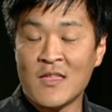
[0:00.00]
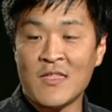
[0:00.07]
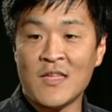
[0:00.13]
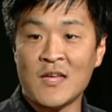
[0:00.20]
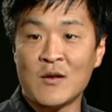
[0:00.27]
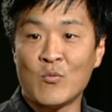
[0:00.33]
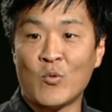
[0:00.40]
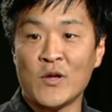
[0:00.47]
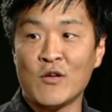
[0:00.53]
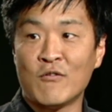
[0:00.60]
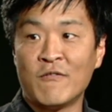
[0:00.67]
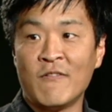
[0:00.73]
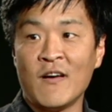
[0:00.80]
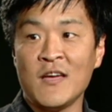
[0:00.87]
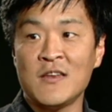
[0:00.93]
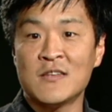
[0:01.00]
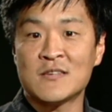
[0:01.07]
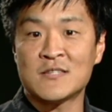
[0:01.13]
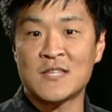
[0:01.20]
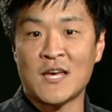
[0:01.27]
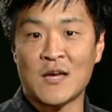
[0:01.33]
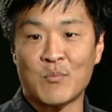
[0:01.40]
then what you'll find
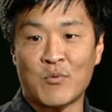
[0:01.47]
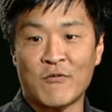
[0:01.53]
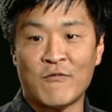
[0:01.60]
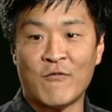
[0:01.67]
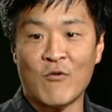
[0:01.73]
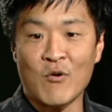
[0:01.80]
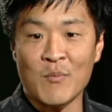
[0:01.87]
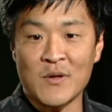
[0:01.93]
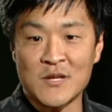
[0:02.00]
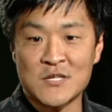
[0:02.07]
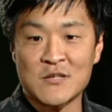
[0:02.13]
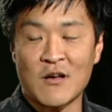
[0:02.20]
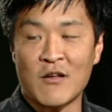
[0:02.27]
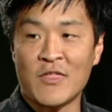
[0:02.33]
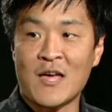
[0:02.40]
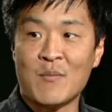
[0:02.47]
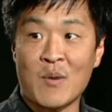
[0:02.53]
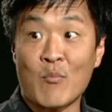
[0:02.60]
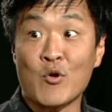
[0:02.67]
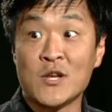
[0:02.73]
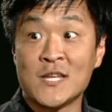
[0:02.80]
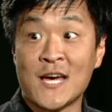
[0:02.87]
is that performance on that
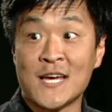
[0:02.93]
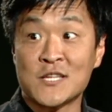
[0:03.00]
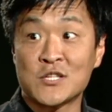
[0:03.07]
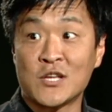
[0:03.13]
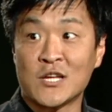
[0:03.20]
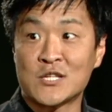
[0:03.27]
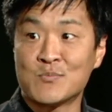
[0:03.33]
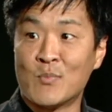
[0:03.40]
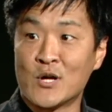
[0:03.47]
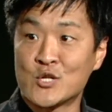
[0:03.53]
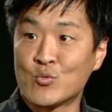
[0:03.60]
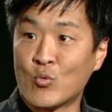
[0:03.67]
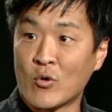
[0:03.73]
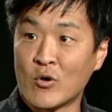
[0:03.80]
memory task gets much